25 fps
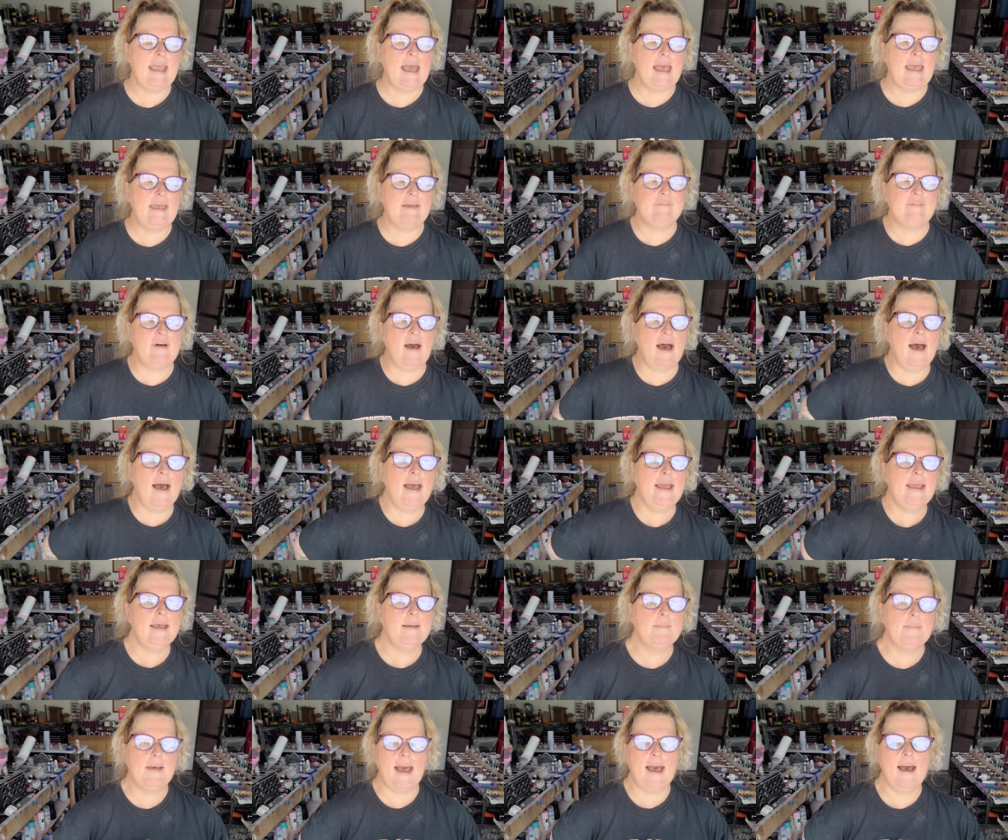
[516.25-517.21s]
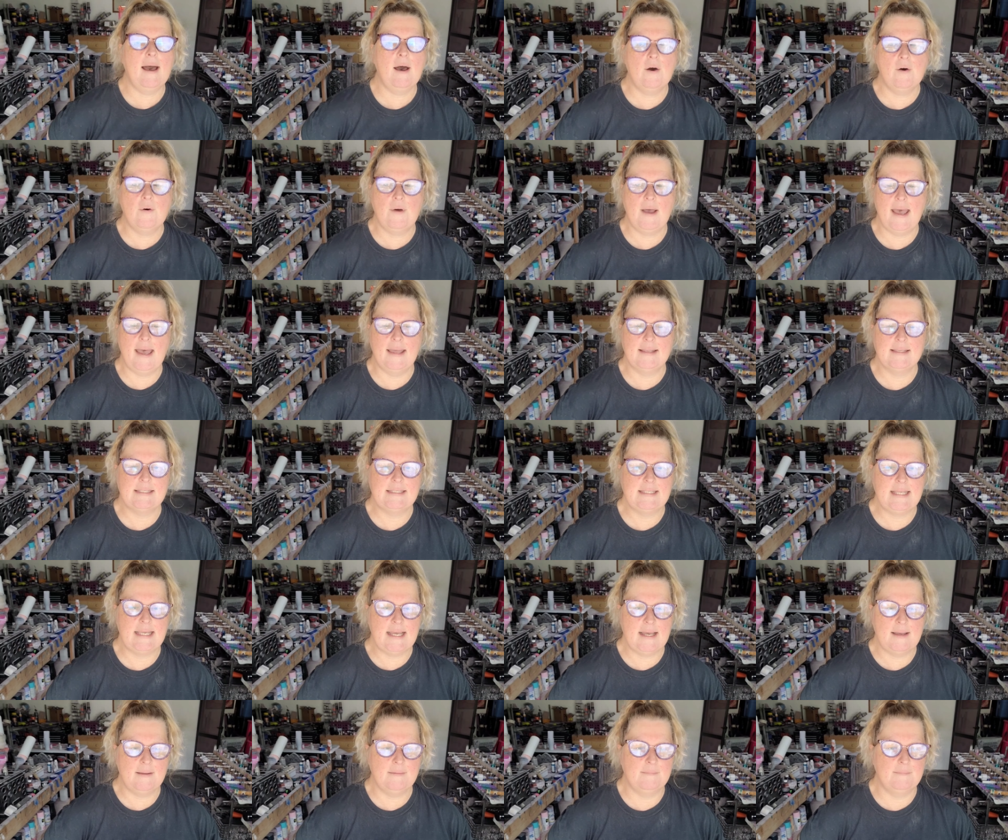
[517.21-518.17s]
If I am out and
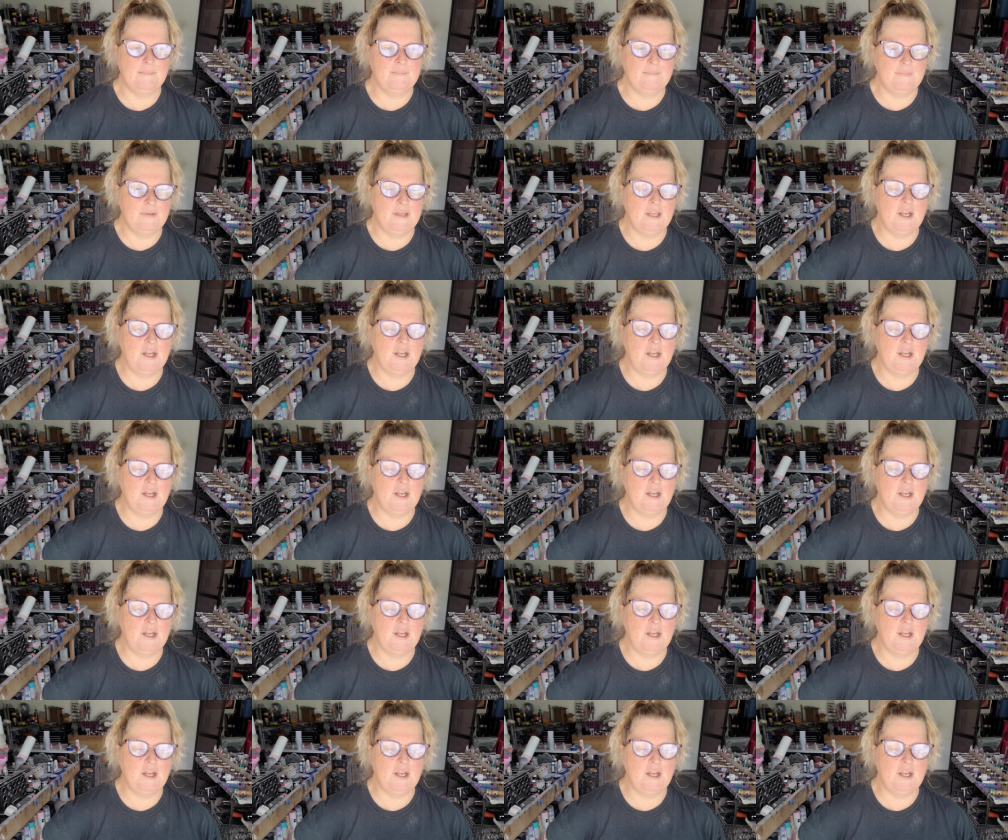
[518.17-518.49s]
say I'm,